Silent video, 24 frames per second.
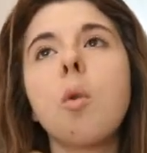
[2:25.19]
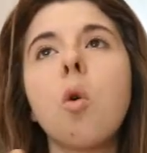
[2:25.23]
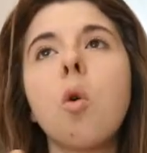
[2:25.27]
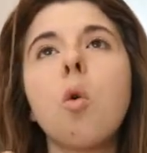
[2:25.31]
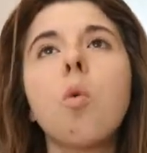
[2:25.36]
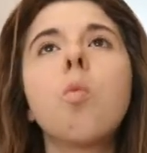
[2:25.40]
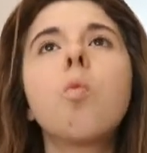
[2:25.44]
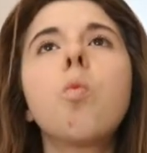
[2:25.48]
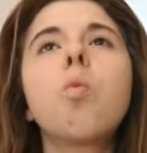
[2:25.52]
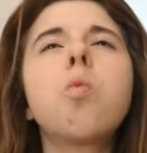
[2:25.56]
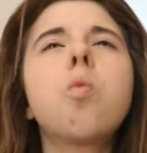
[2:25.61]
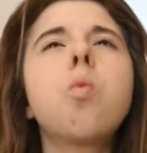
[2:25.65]

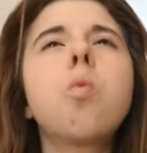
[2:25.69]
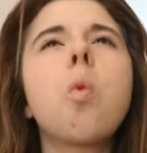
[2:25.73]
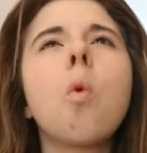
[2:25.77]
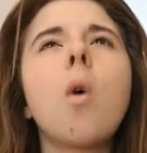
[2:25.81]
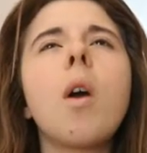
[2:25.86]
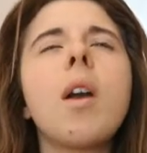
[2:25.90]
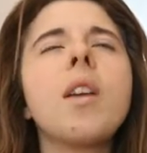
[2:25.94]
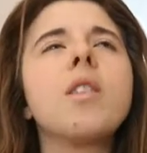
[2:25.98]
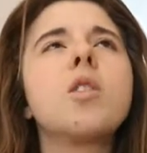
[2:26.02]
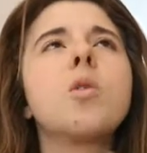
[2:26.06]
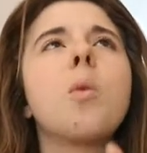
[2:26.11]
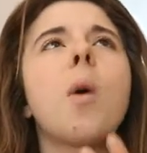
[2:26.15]
Or
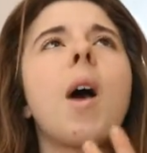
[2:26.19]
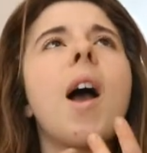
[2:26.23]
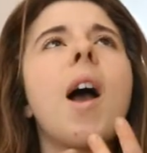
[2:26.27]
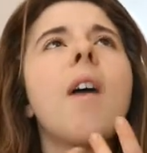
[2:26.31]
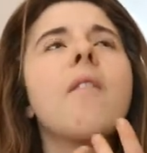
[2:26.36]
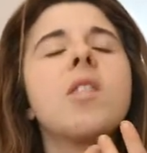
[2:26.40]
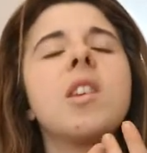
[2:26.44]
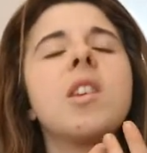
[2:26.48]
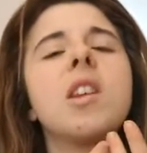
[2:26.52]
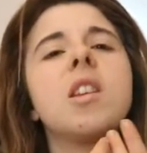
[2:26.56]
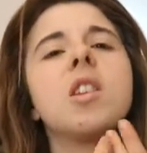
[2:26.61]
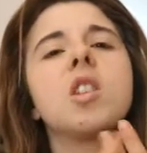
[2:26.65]
do I
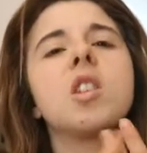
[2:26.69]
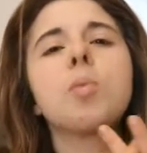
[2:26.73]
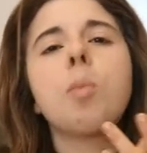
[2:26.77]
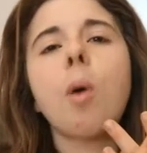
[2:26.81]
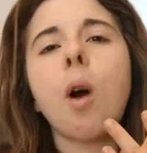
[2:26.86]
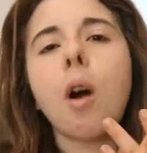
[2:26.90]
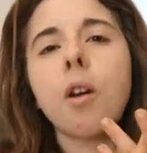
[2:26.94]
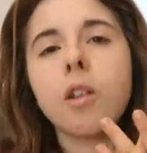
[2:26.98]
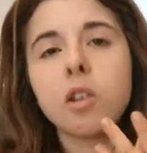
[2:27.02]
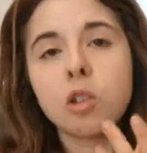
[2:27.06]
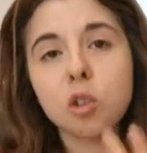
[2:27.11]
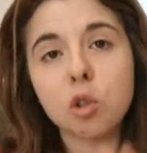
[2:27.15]
have any
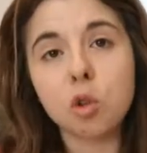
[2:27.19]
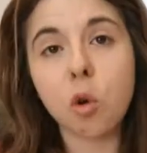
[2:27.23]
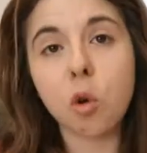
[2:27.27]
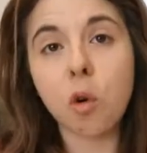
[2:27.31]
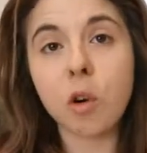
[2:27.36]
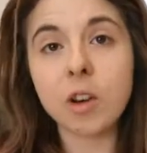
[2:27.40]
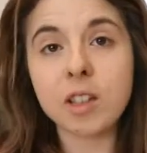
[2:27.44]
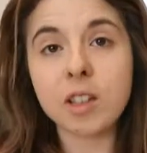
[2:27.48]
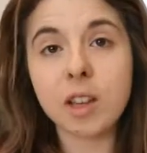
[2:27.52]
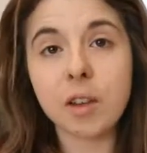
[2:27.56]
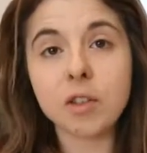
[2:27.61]
inspiring stories